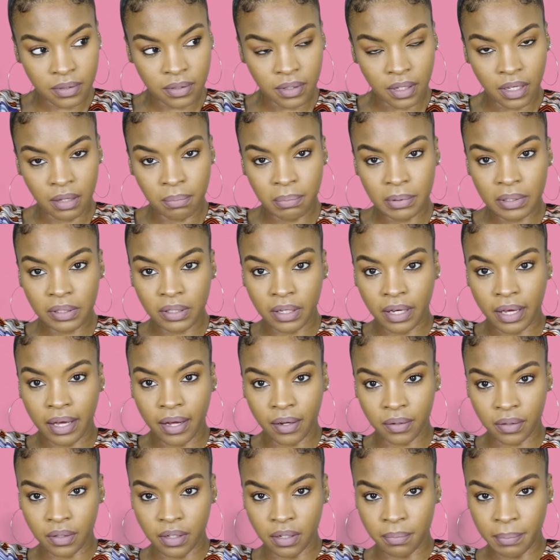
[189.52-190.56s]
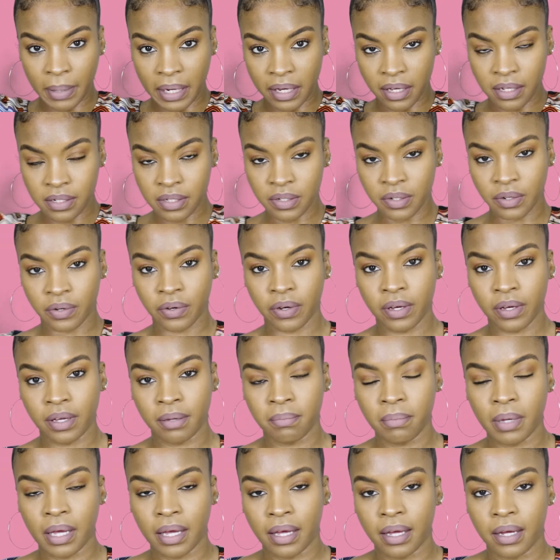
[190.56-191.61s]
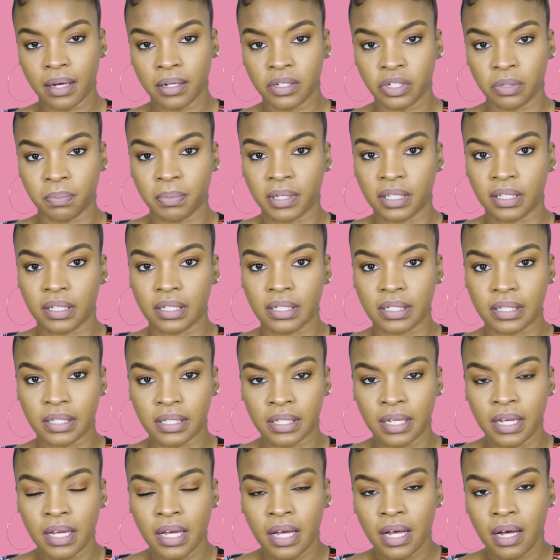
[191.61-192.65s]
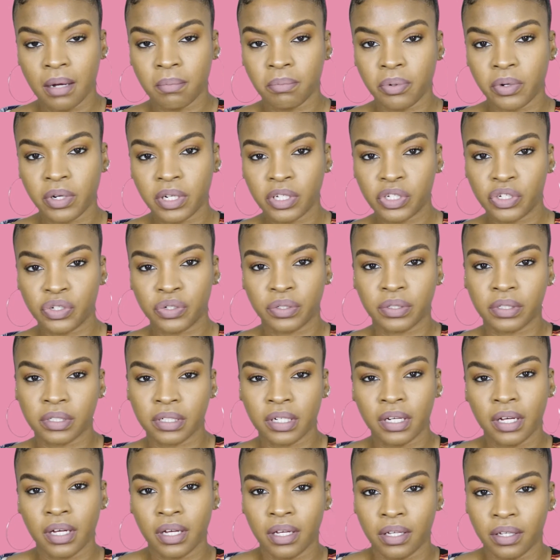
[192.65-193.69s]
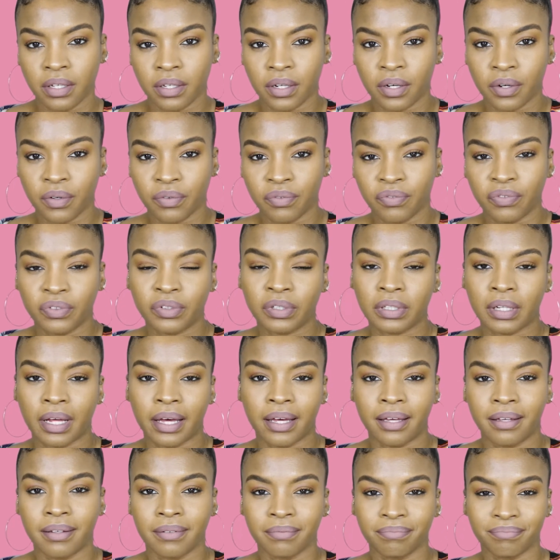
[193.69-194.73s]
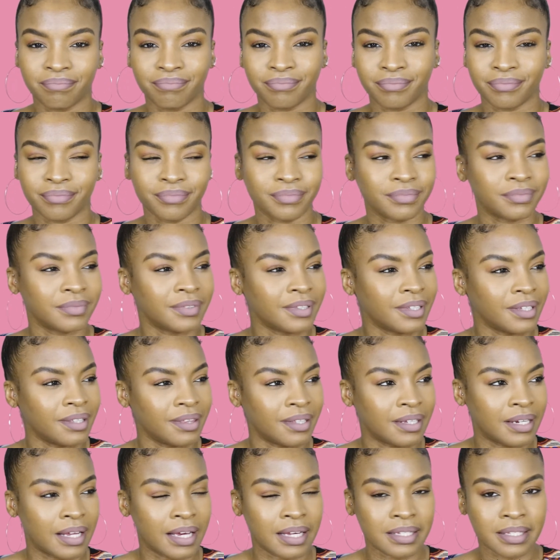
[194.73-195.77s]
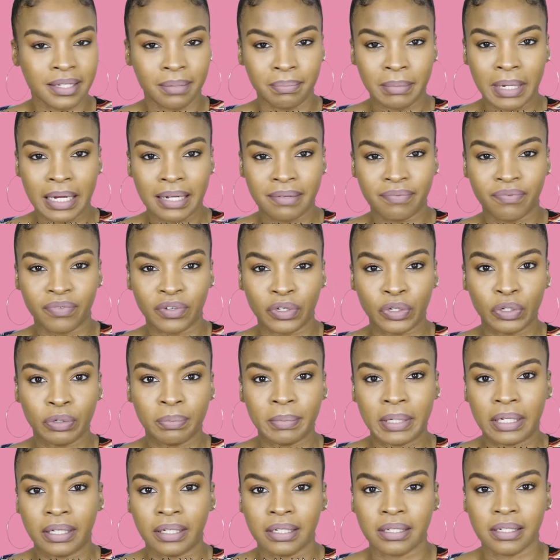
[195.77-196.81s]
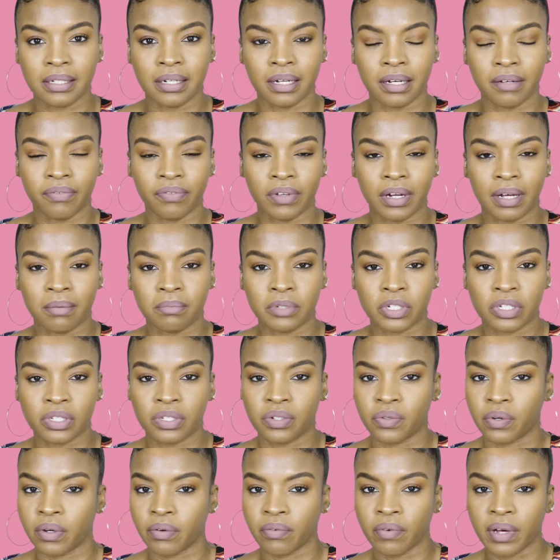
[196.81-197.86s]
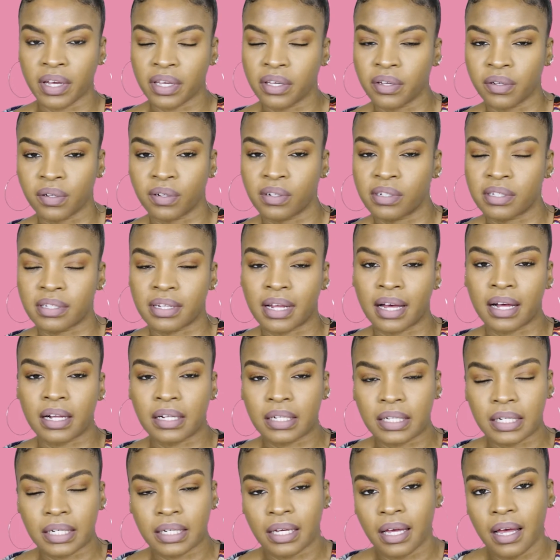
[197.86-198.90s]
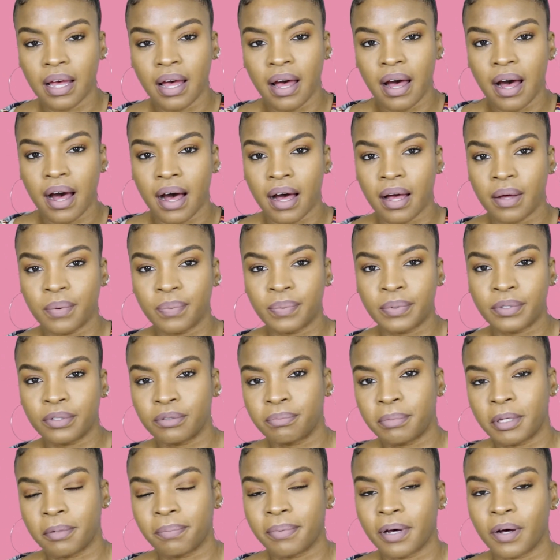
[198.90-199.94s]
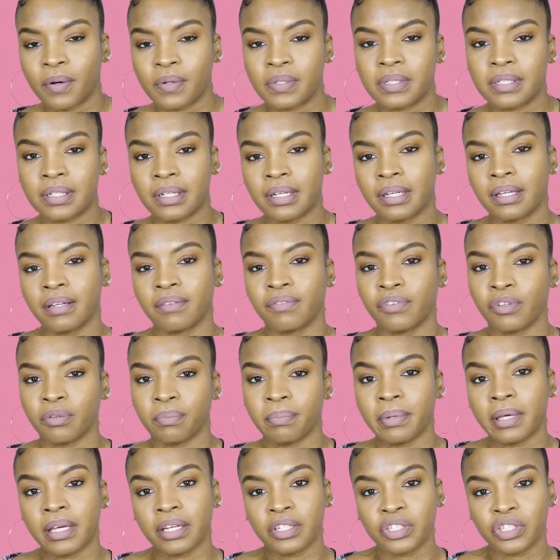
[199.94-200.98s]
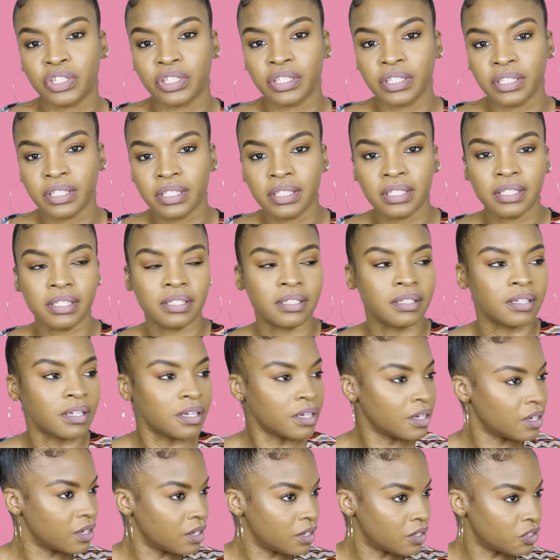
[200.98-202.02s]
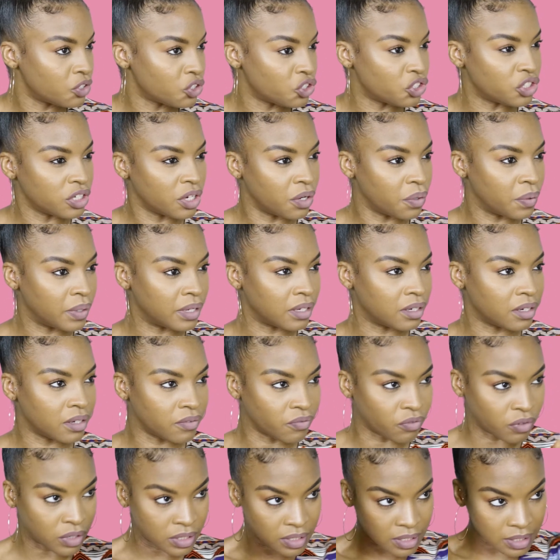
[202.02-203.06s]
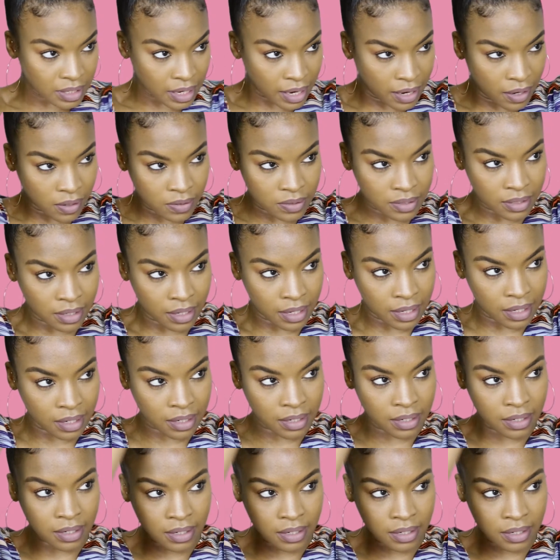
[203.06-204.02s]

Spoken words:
Keep a lookout on my Instagram page because I'm pretty sure, you know, for like the days I'm not filming and stuff and I'm just doing regular styling, I will be posting a few pictures just showing different styles that